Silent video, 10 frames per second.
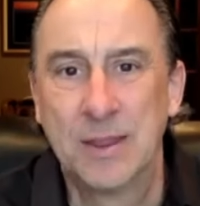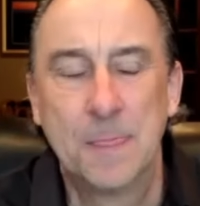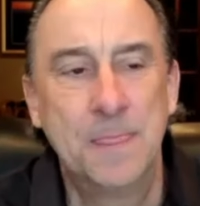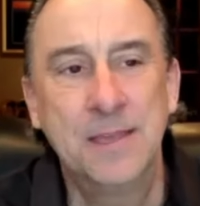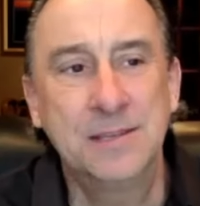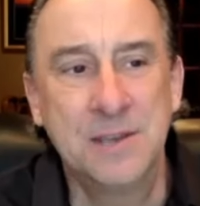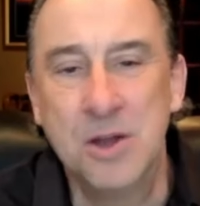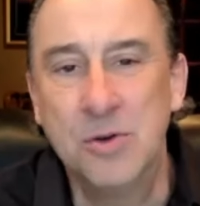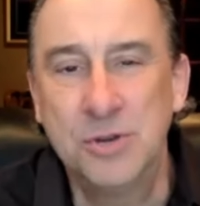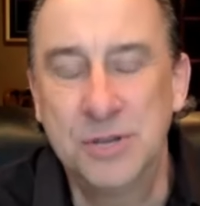this
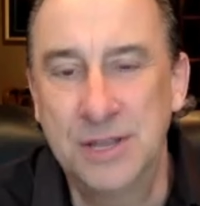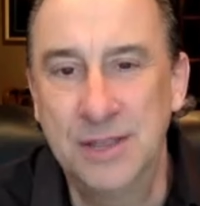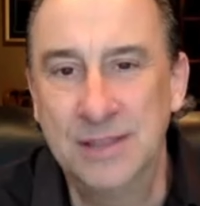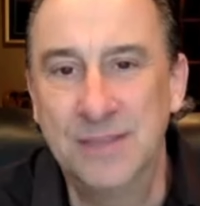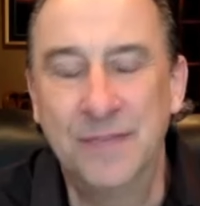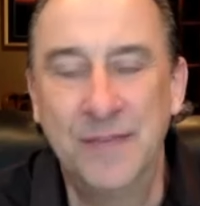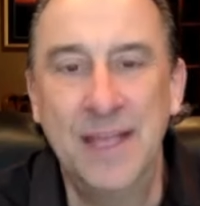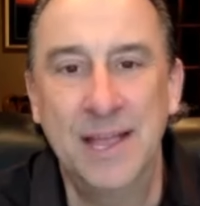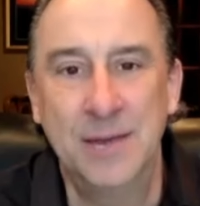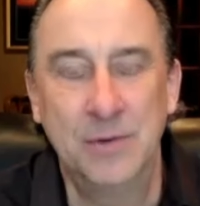notion that the
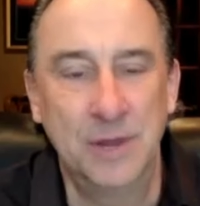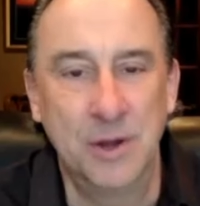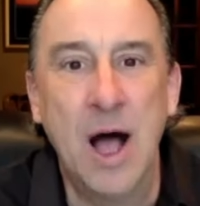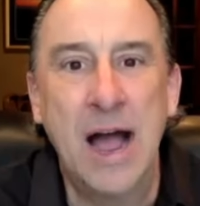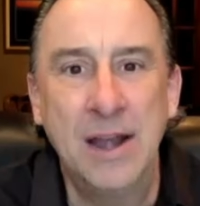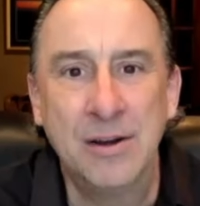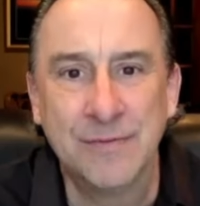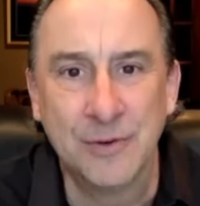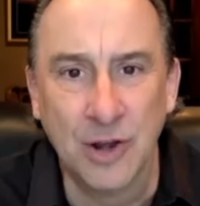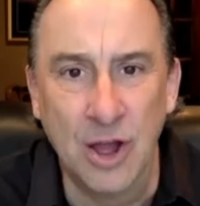Fed, you know, higher
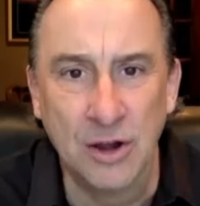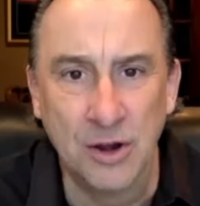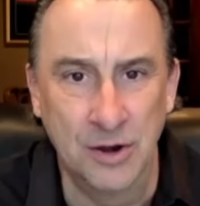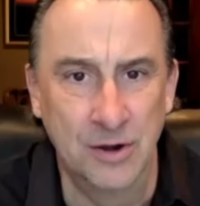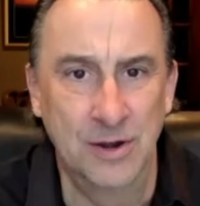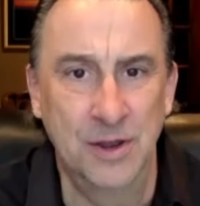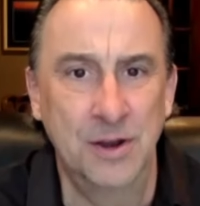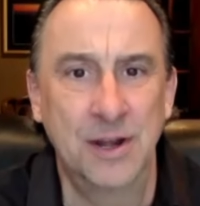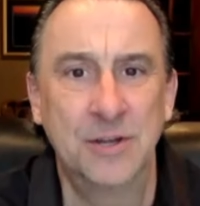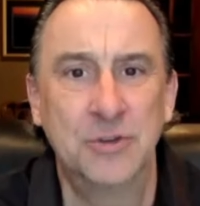for longer and they're
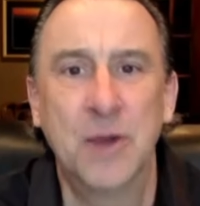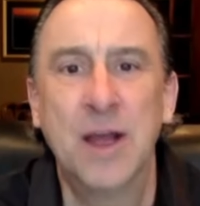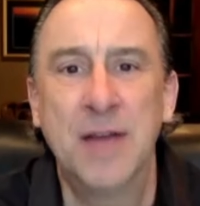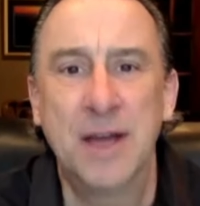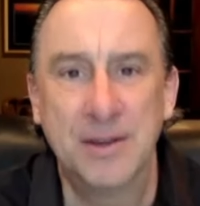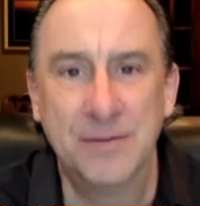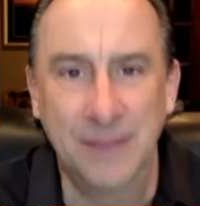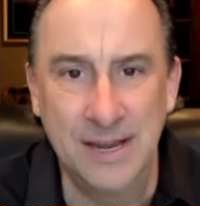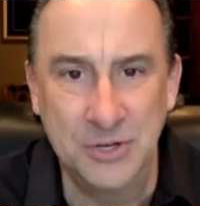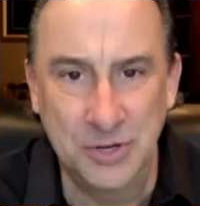going to drown out
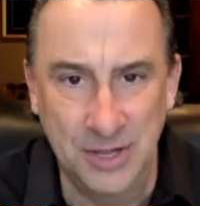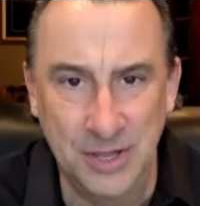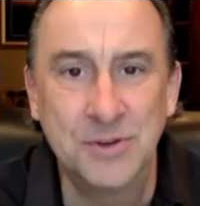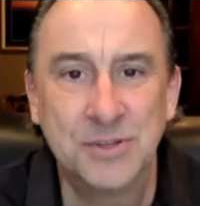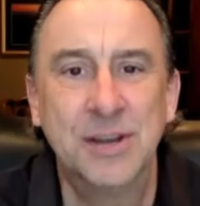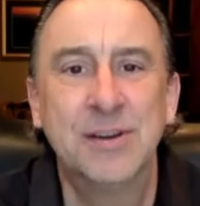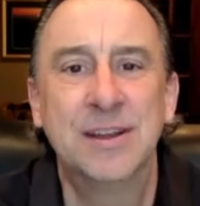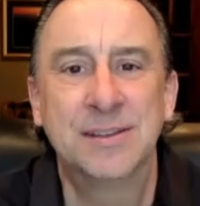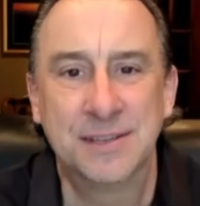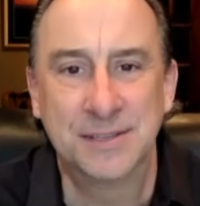inflation and they're
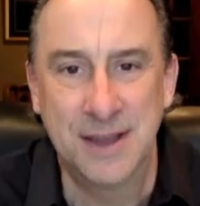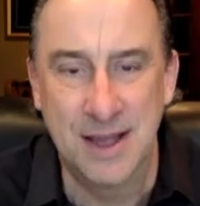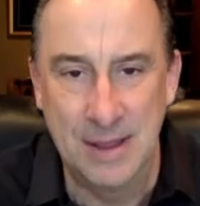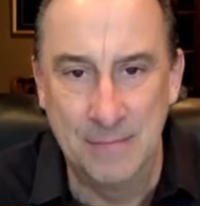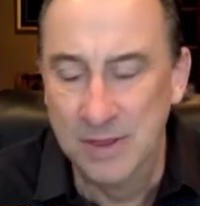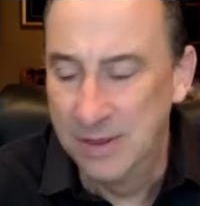serious this time,